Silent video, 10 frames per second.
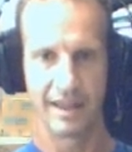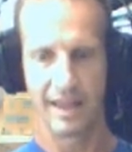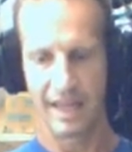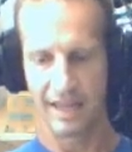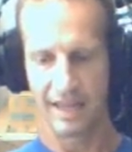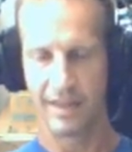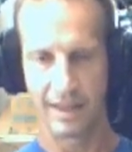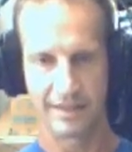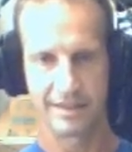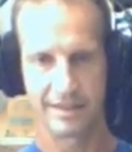in
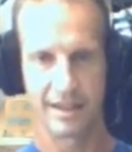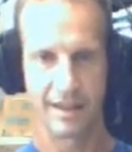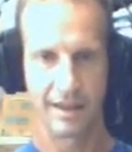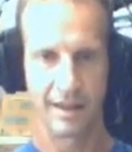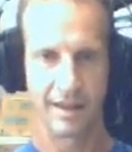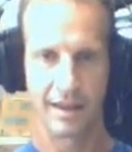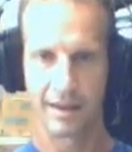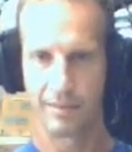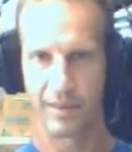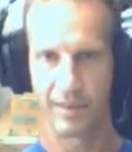this
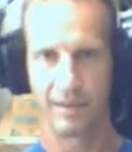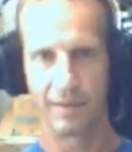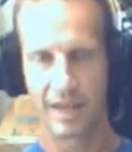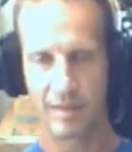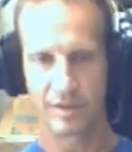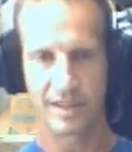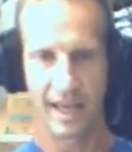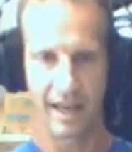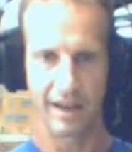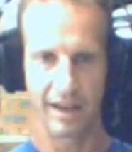chemostat,
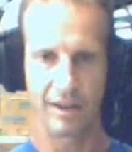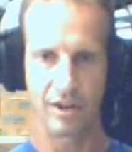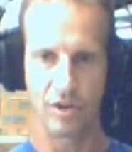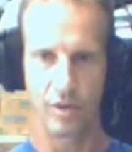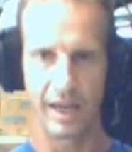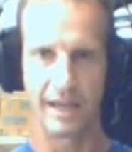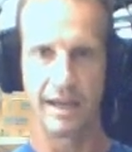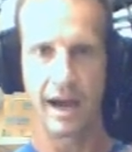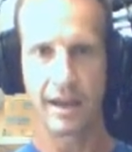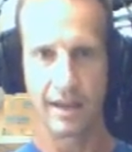you
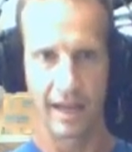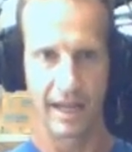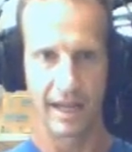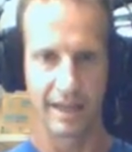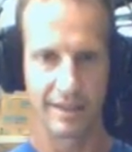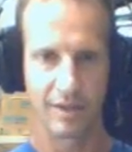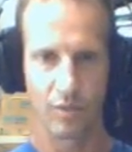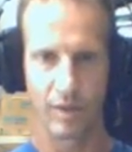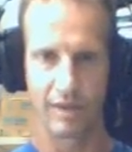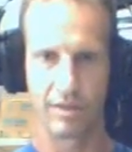inoculate it
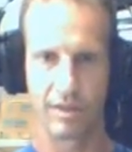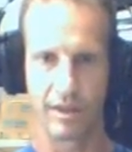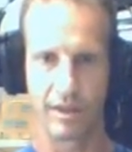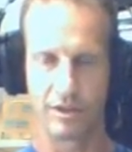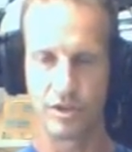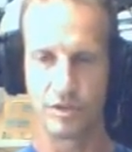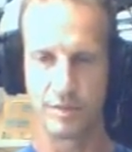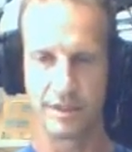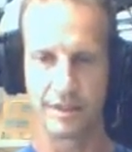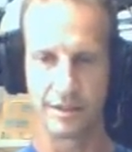with the two
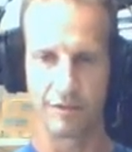species of